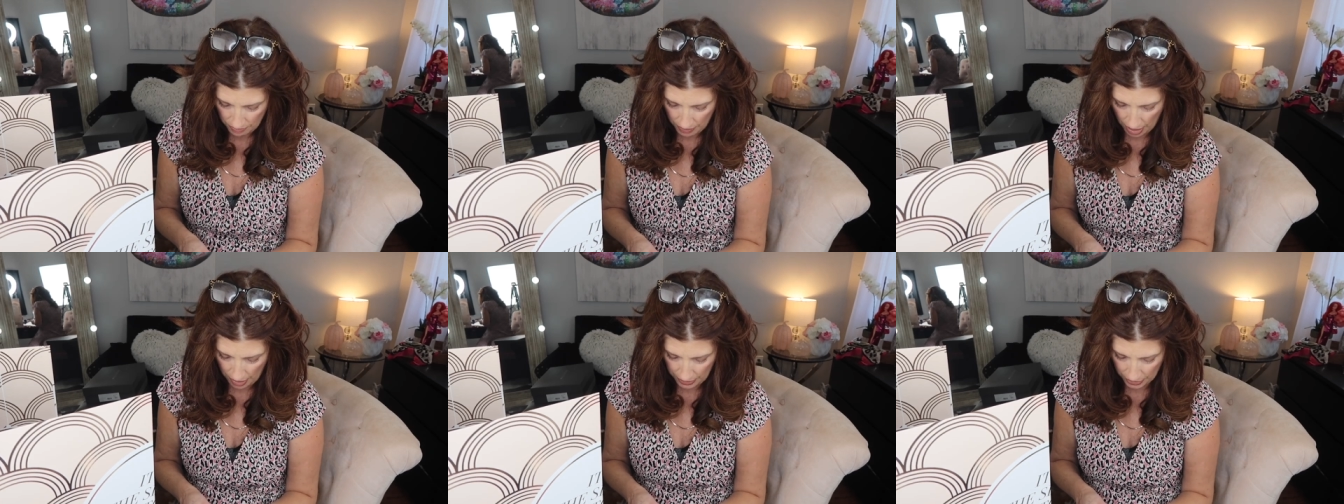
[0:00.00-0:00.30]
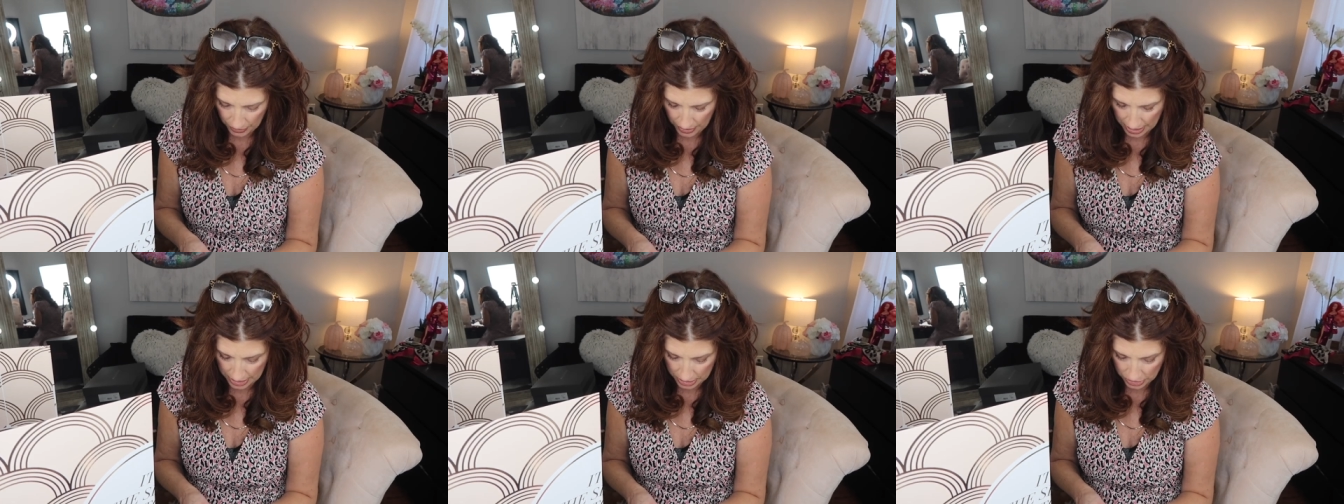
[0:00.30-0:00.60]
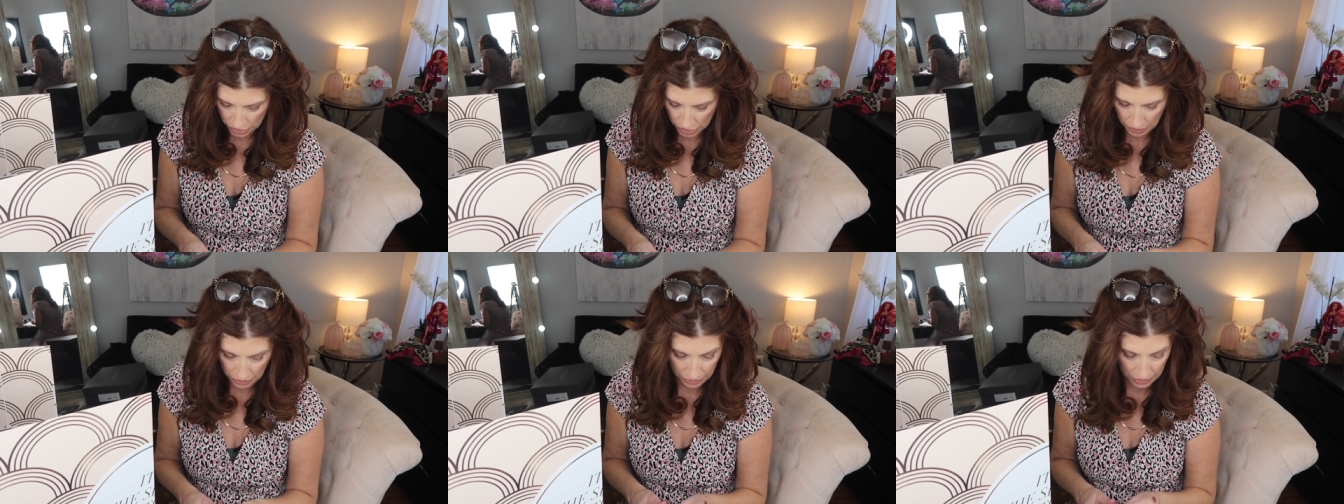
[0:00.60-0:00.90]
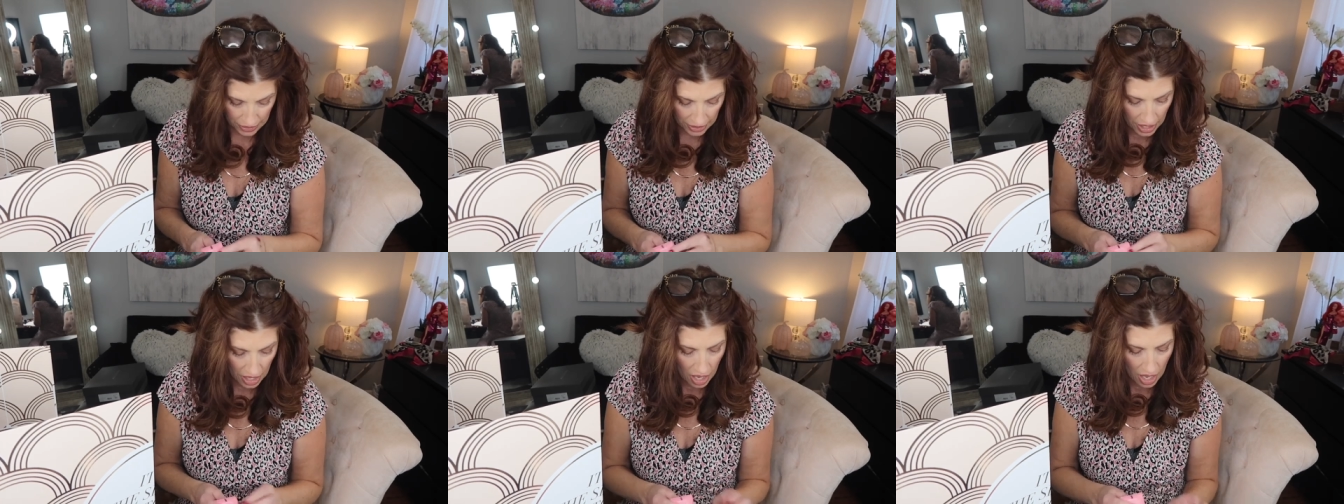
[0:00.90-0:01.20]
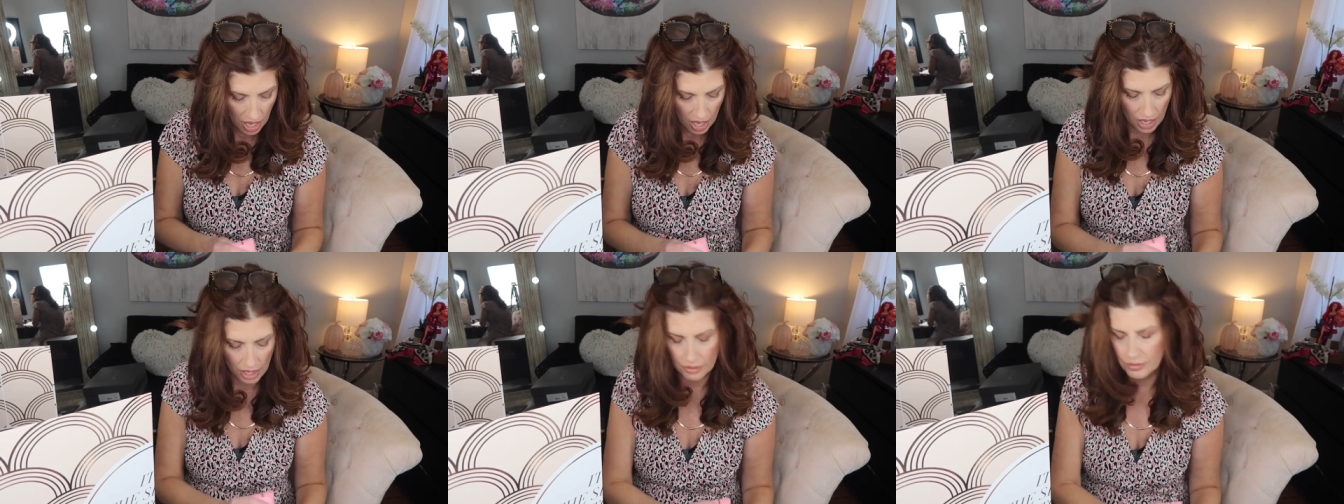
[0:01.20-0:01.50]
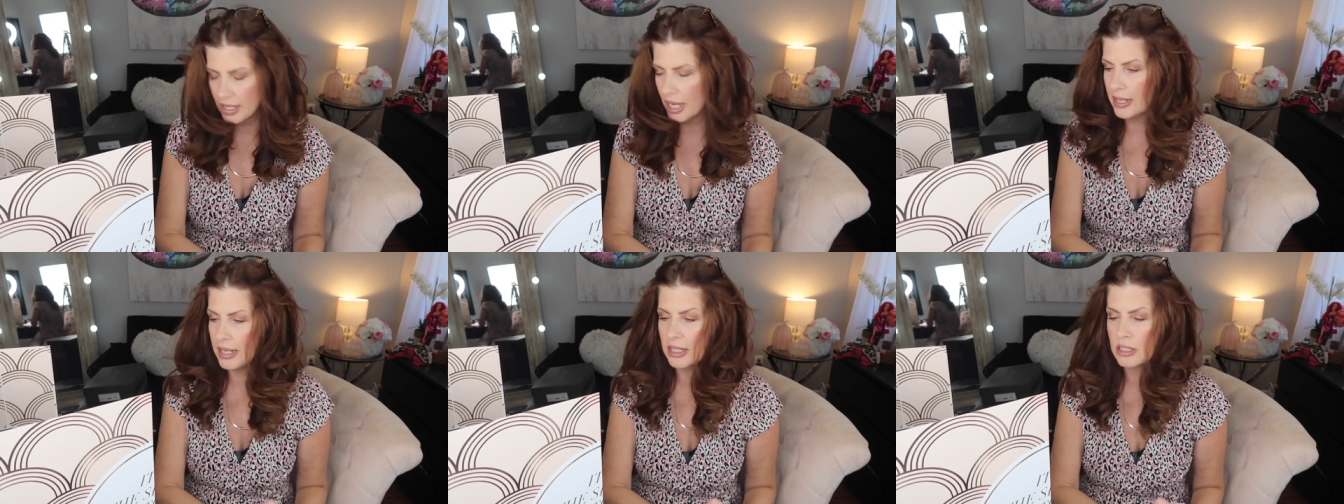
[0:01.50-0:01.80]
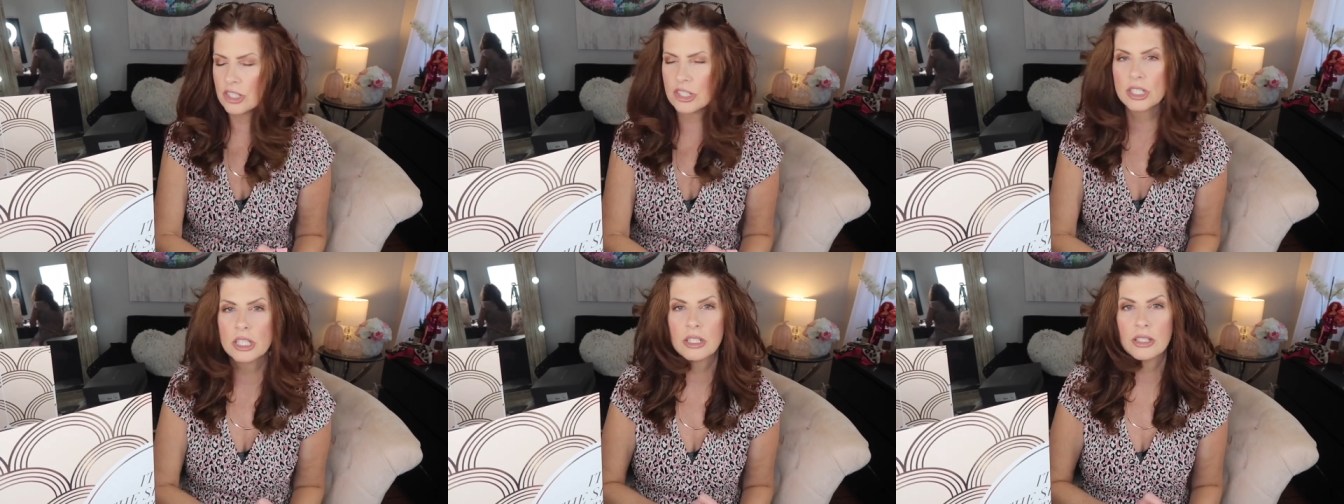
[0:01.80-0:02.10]
Pomegranate Superfood. That
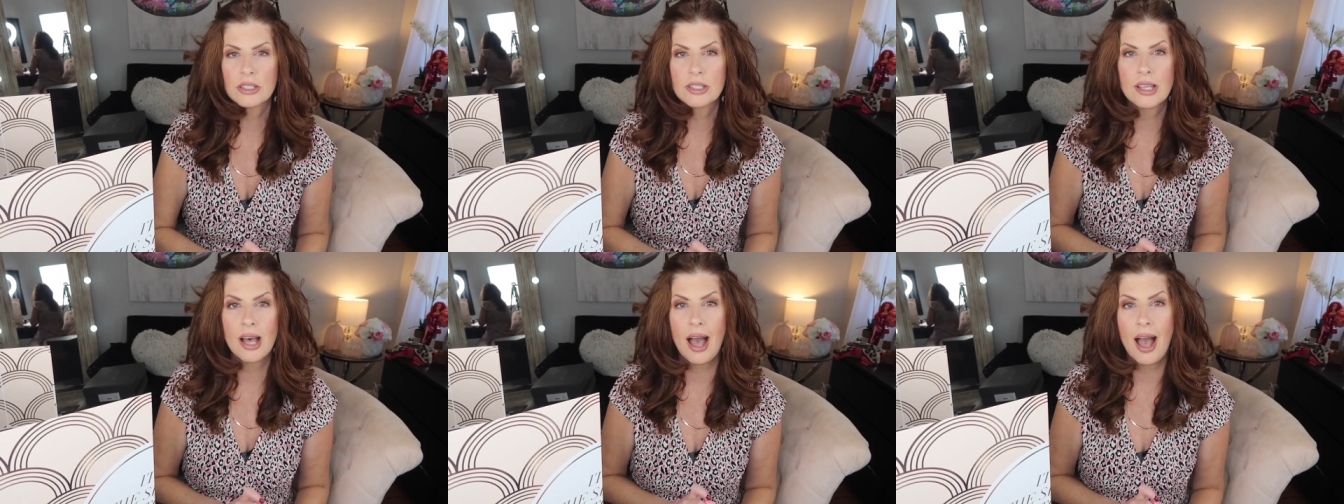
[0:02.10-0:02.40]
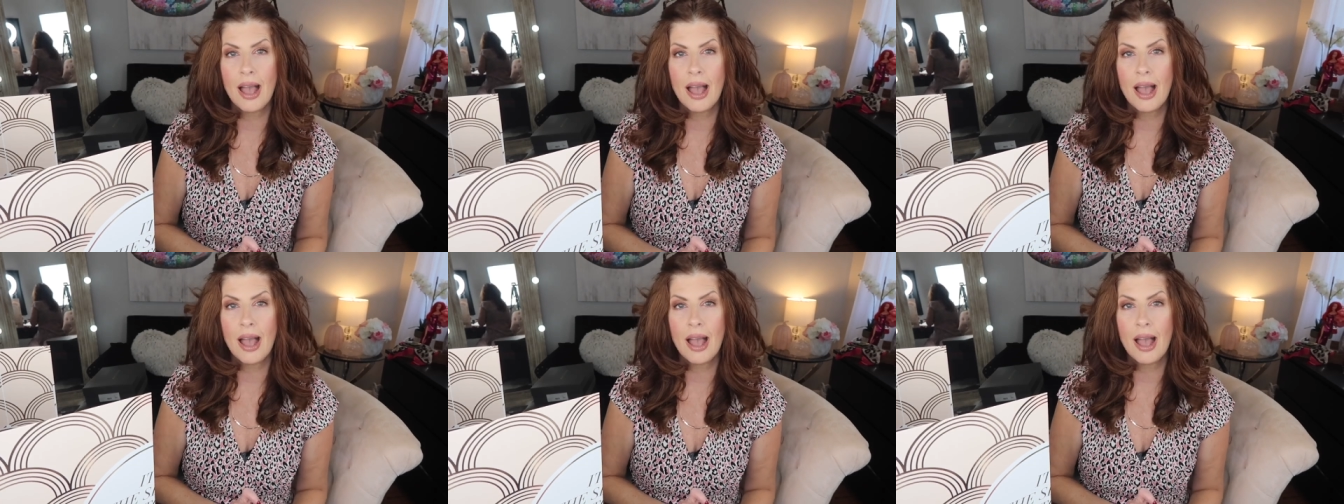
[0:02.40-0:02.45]
actually looks,